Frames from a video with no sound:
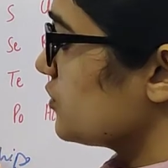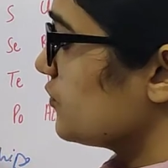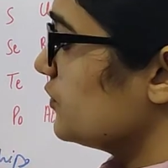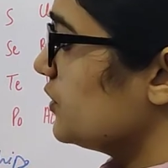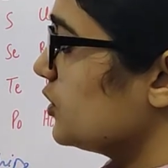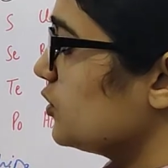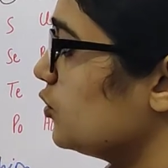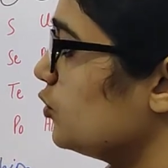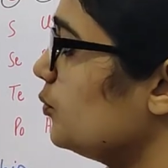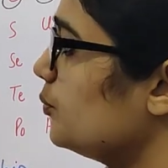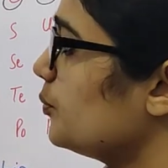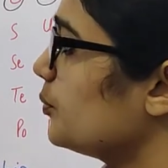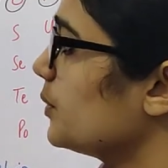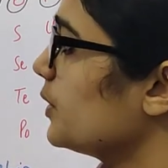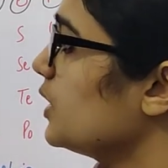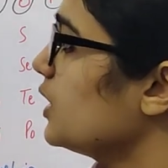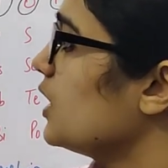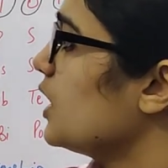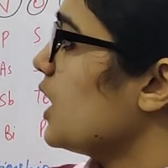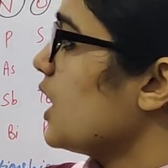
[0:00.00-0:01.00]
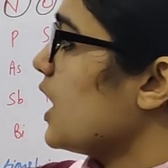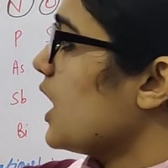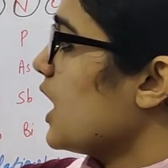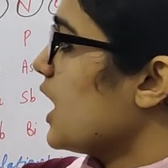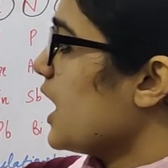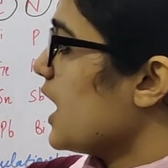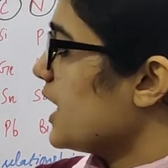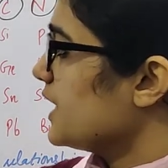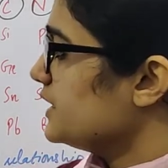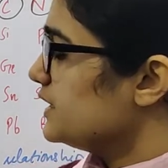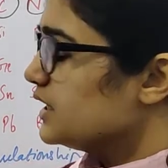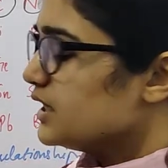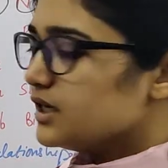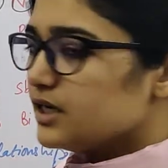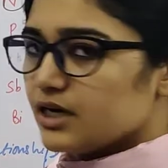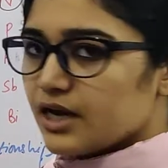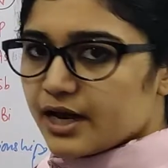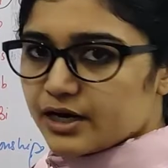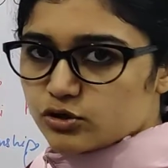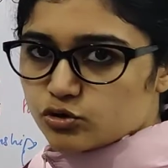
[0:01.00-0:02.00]
of the group, higher
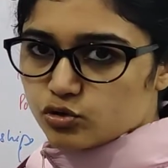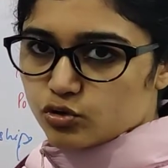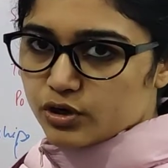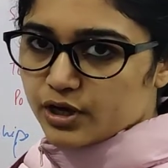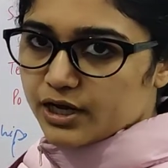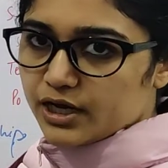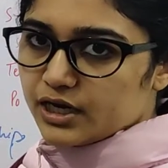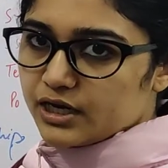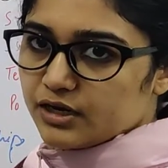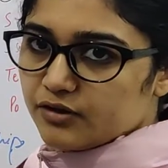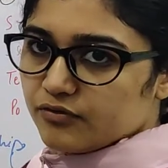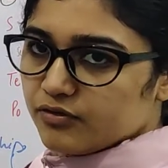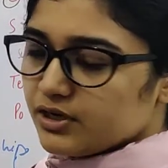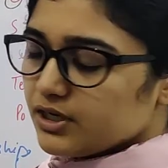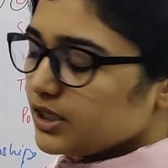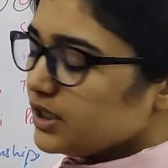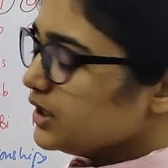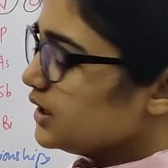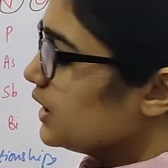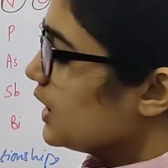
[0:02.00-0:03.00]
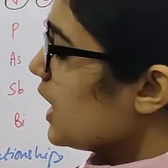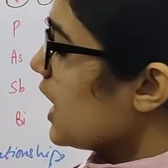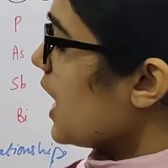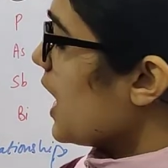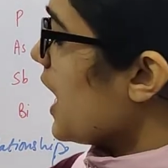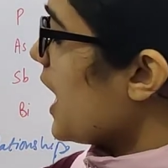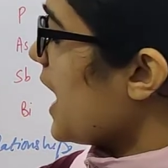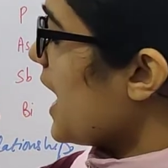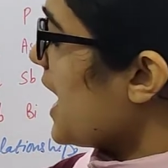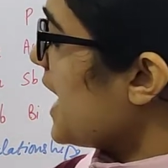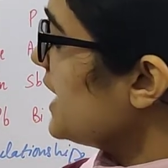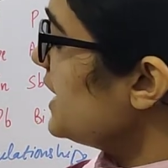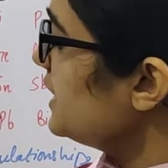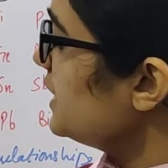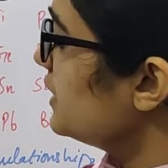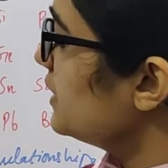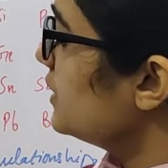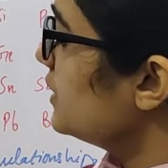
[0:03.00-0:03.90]
electronegativity and